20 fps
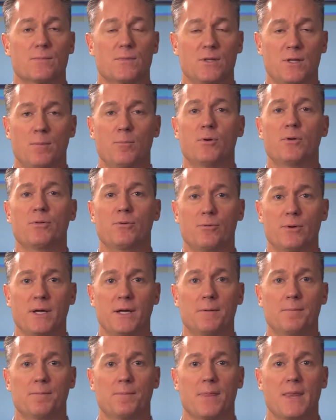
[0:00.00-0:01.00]
Number
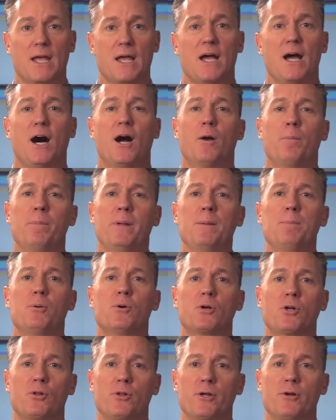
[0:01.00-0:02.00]
three, are
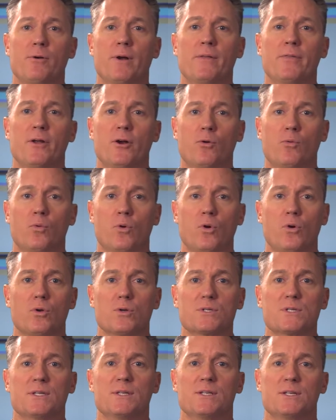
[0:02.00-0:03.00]
people clear on their
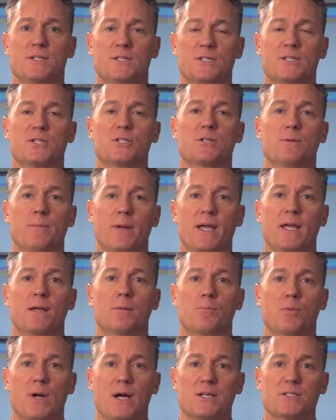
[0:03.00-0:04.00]
roles in the
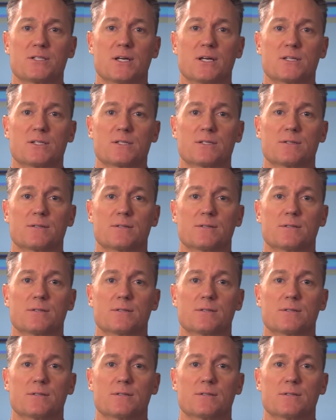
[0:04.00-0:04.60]
decision-making process?